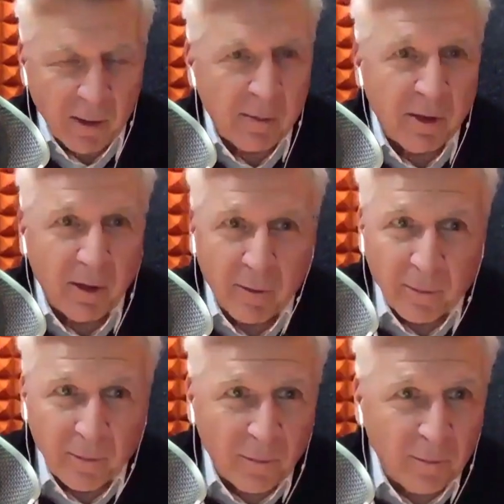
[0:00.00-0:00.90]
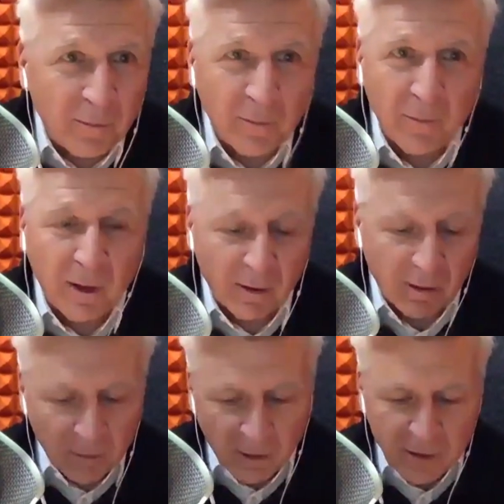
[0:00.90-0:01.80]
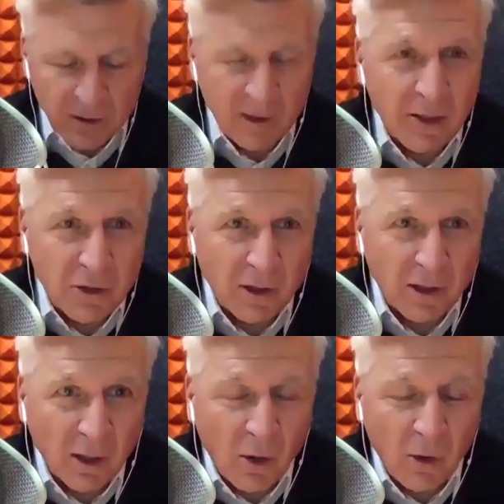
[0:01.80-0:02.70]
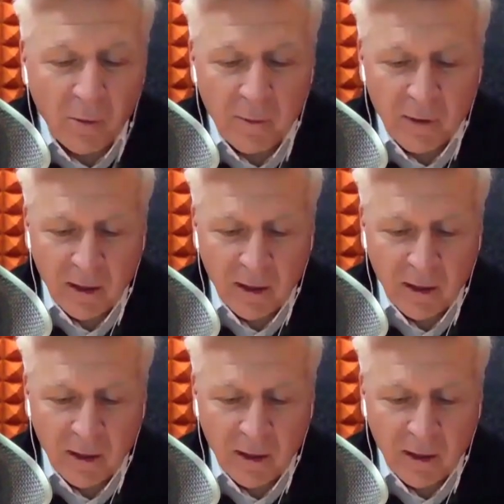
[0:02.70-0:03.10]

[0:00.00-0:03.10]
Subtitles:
maybe there's tension at home,